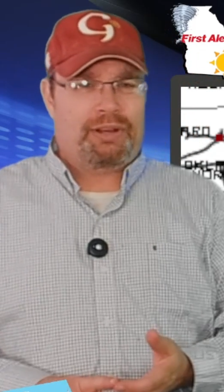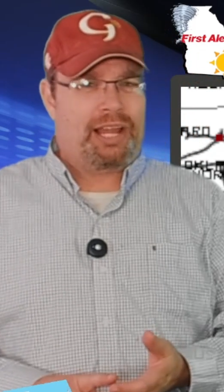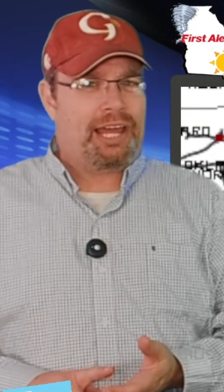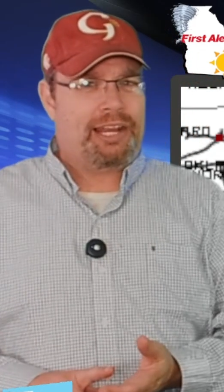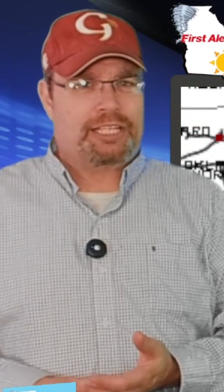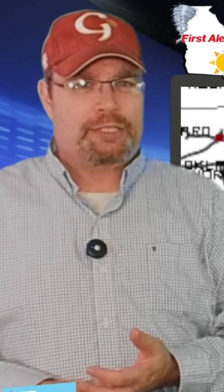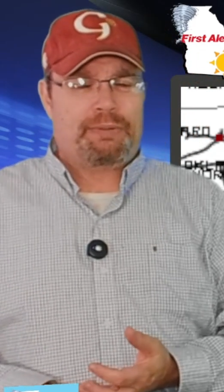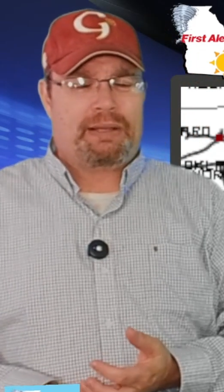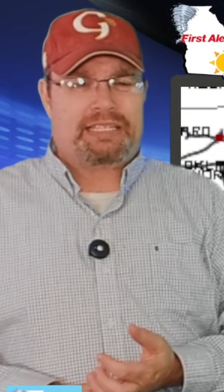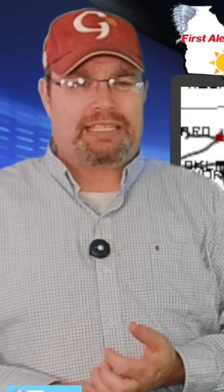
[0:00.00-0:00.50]

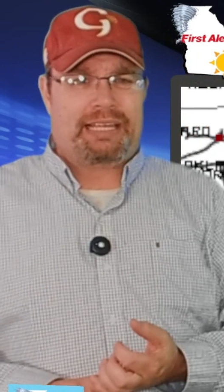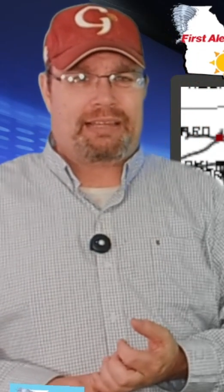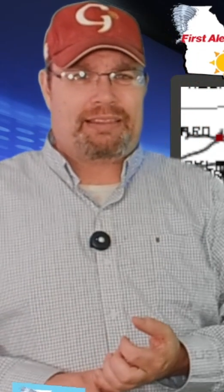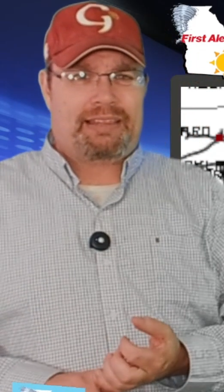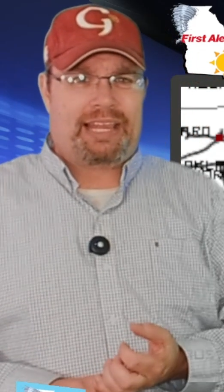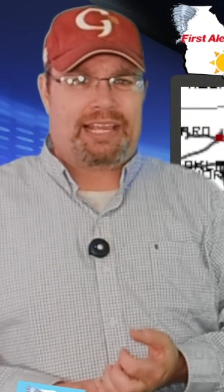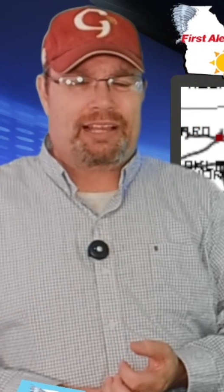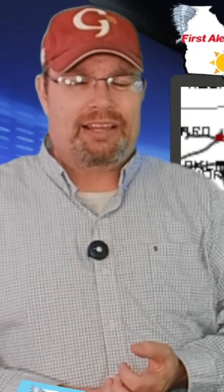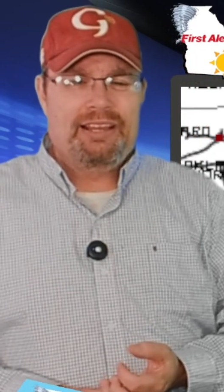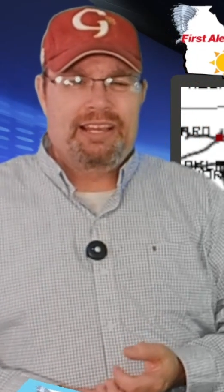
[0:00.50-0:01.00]
Not expecting
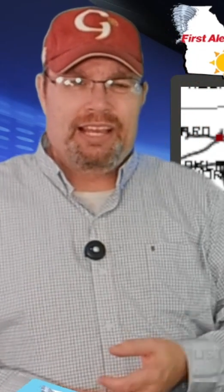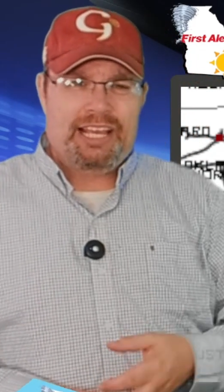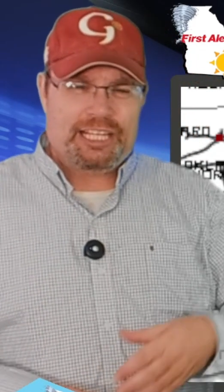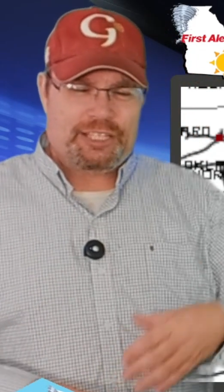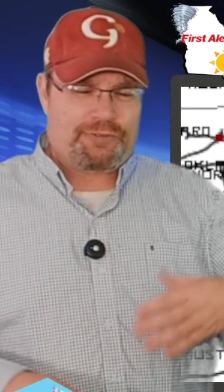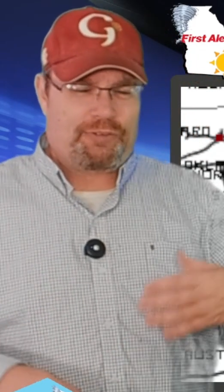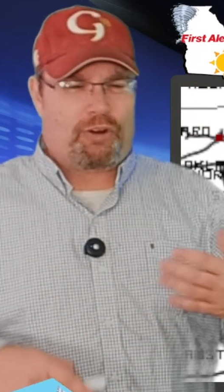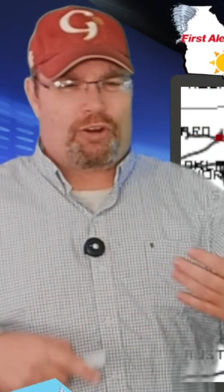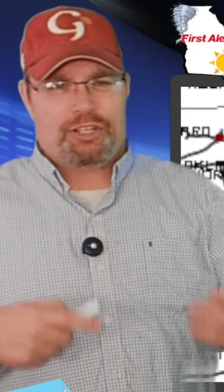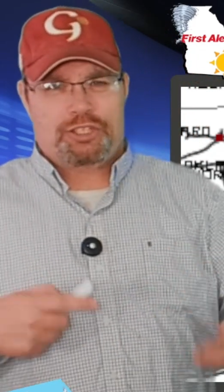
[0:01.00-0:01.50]
anything
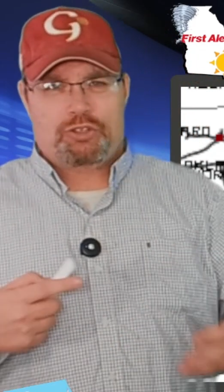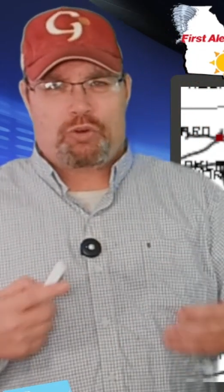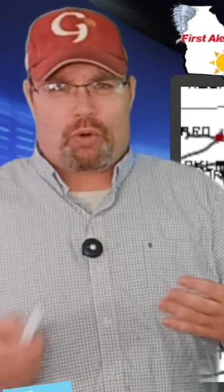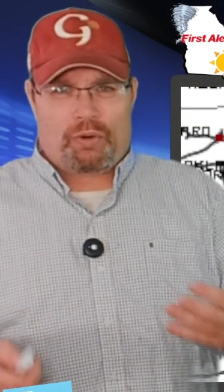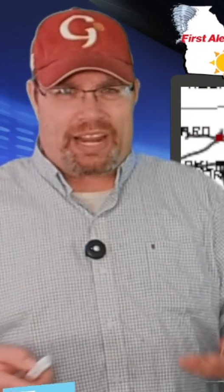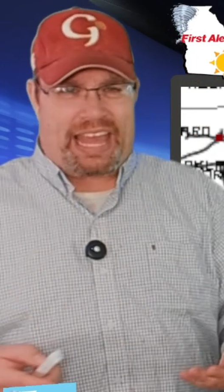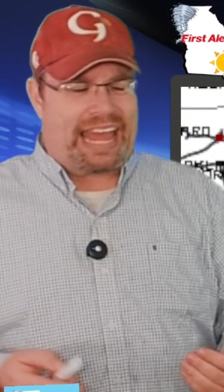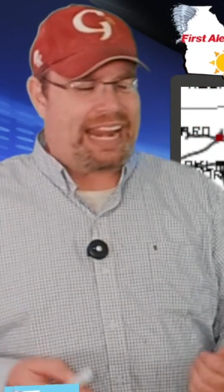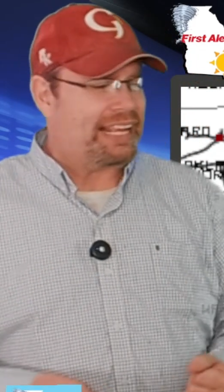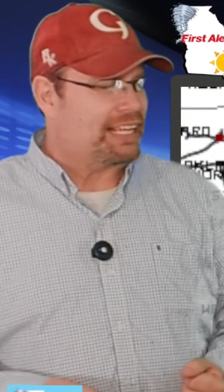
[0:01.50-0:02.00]
as far as
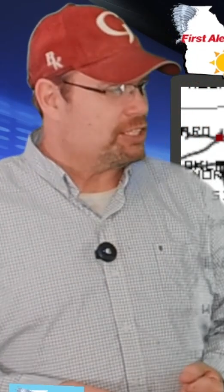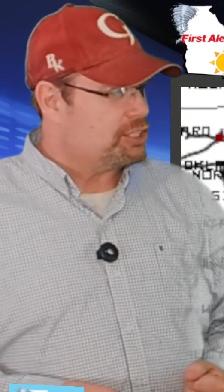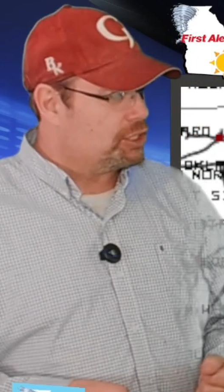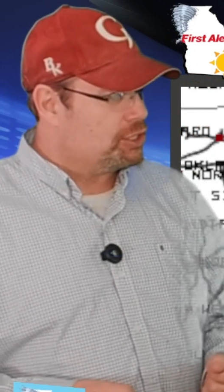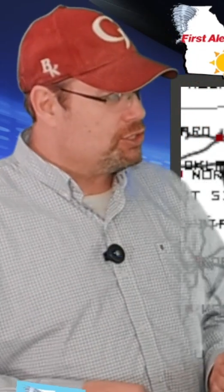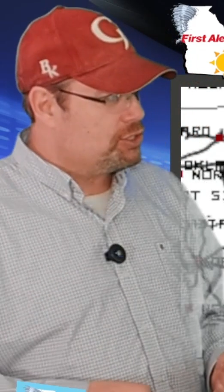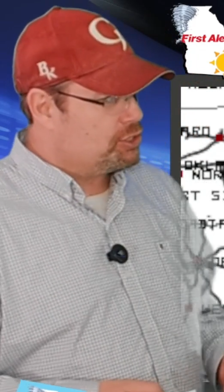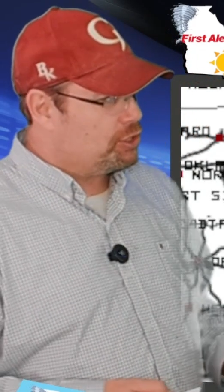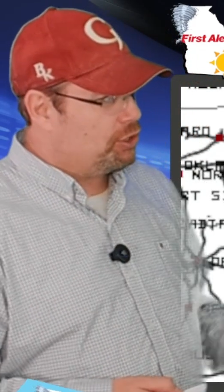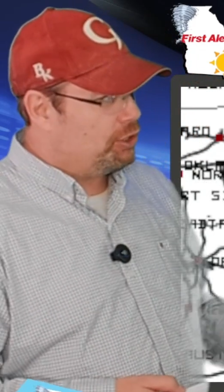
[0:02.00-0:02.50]
tornadic is
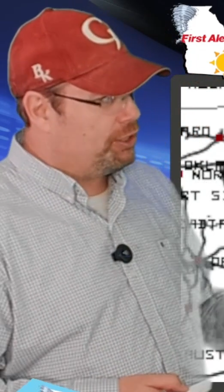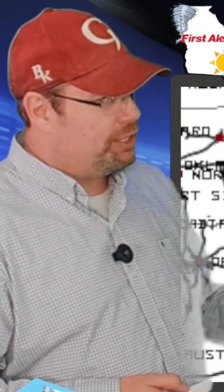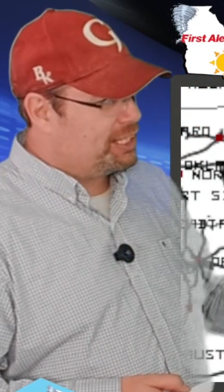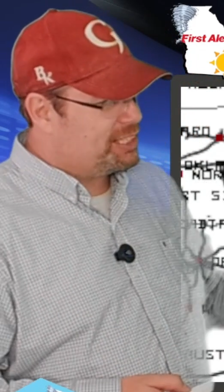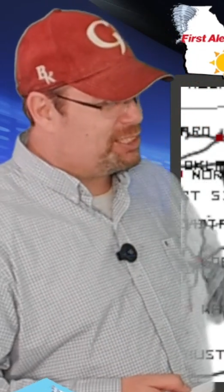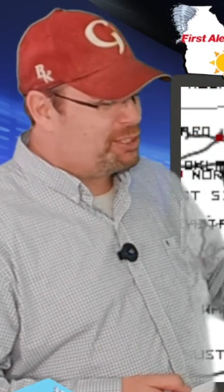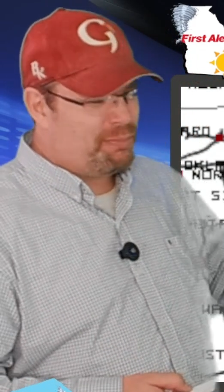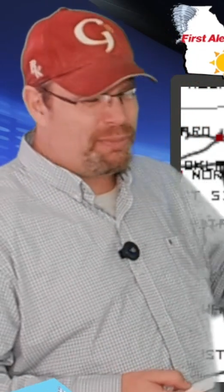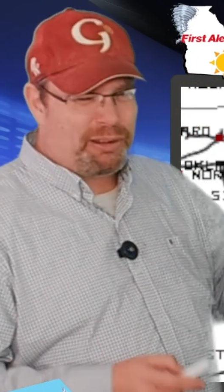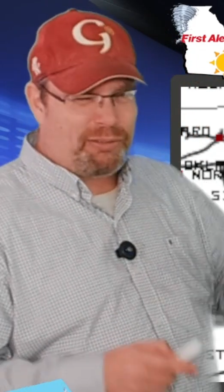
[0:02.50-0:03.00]
concerned.
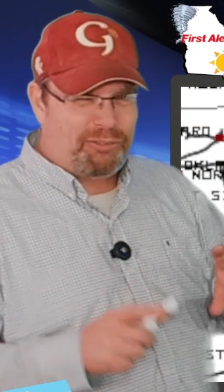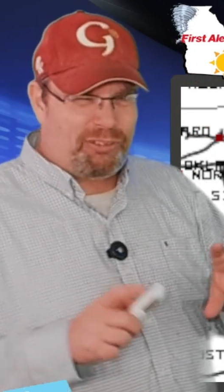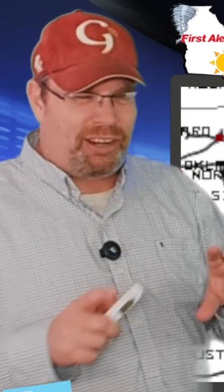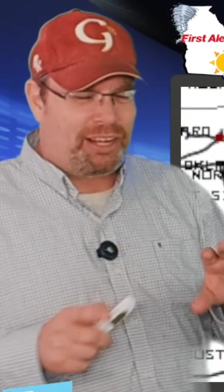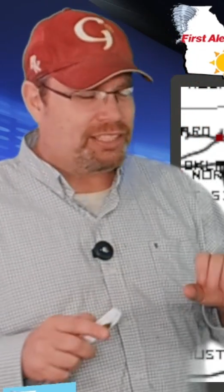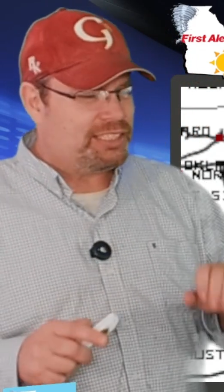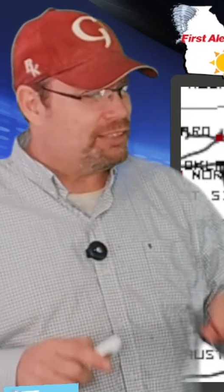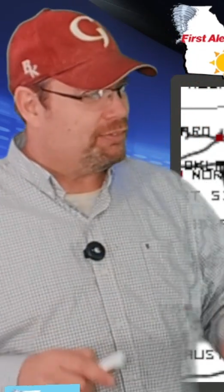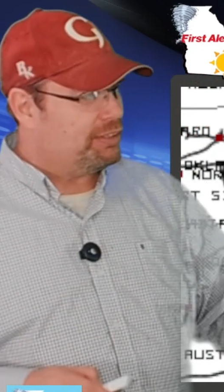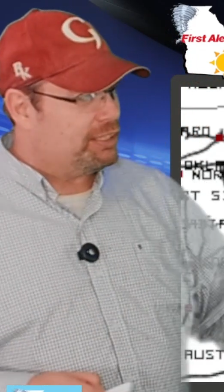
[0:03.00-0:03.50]
That's going to be
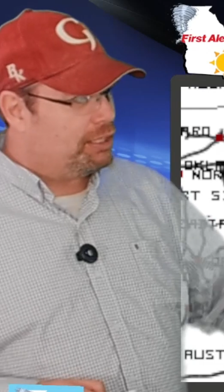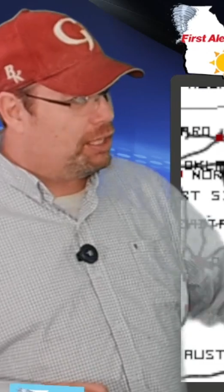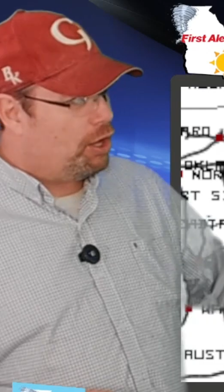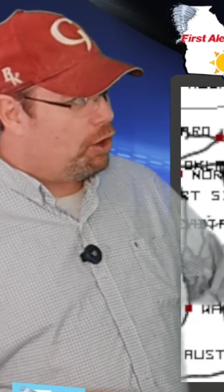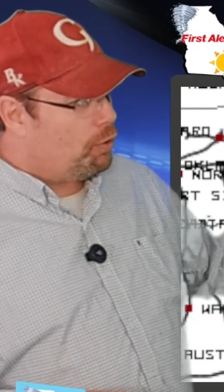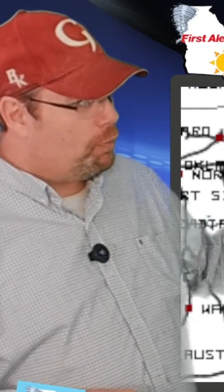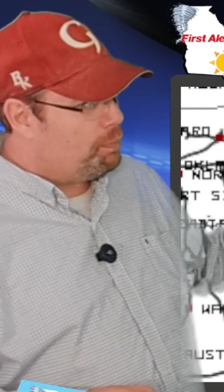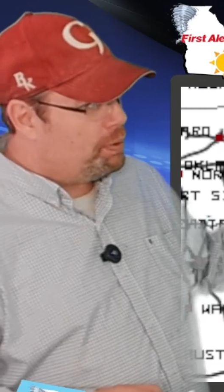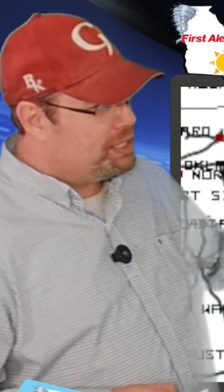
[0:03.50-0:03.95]
relatively low.